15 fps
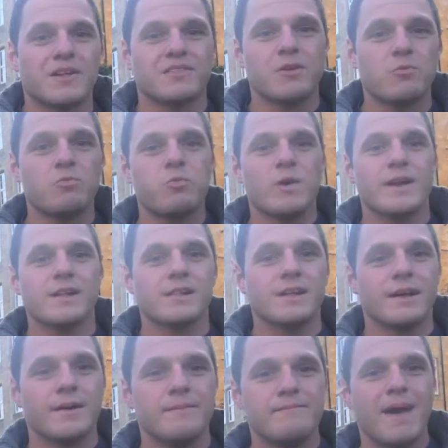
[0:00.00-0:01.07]
because it will
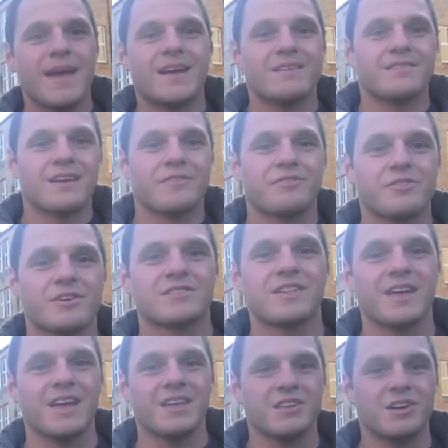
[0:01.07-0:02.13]
make a
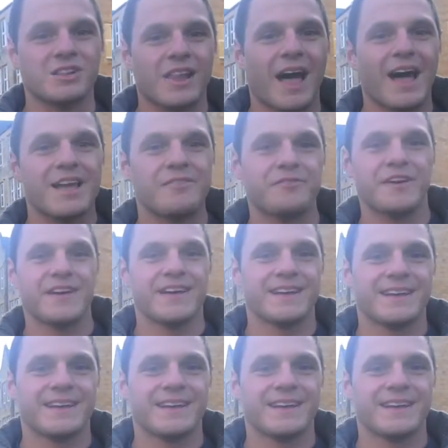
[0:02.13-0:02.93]
difference in your life.